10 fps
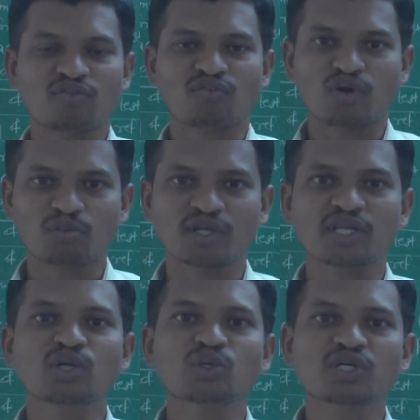from the
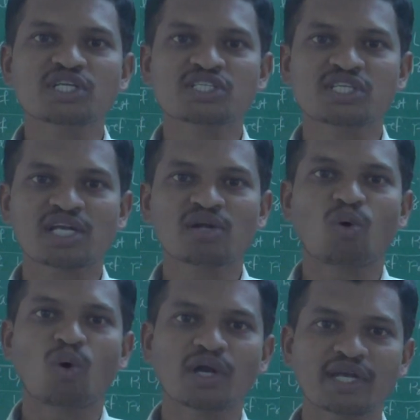nutritional
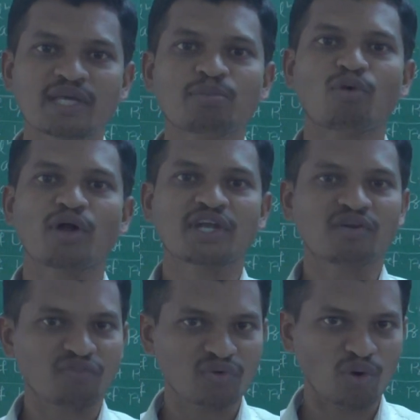quality point
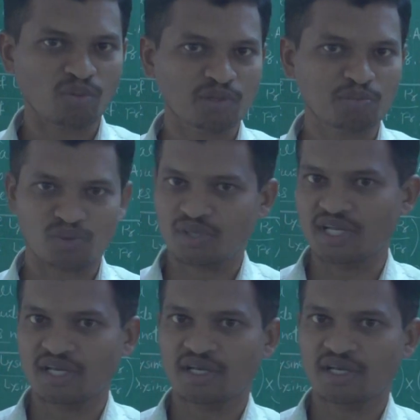of view of the protein.